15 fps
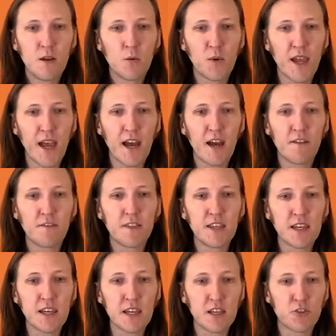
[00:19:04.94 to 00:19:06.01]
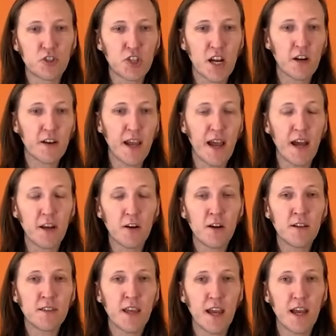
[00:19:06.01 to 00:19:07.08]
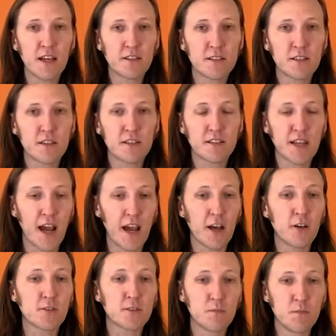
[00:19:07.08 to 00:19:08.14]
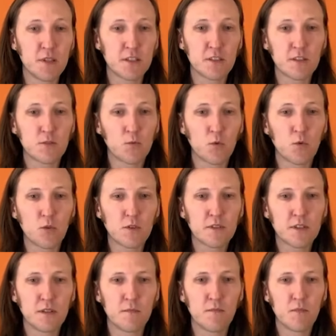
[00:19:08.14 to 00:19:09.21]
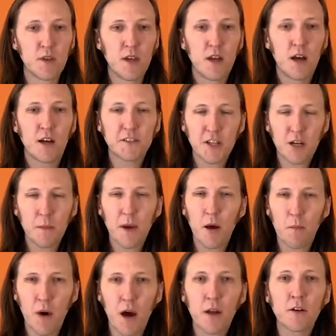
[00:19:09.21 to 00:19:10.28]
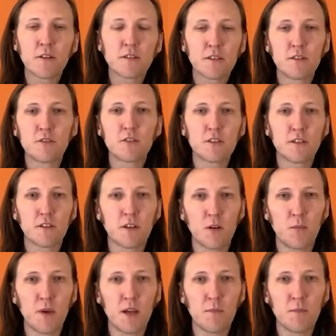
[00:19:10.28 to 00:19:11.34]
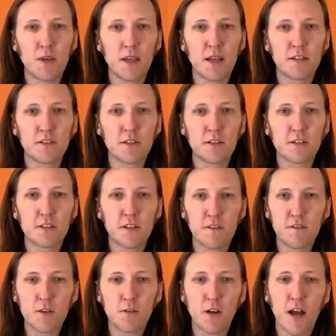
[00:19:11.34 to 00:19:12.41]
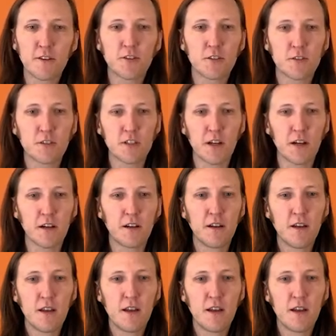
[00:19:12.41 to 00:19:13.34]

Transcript: We have the shared add-on that has the styles and business rules, and I'll talk about models in just a little bit because there's a few gotchas there.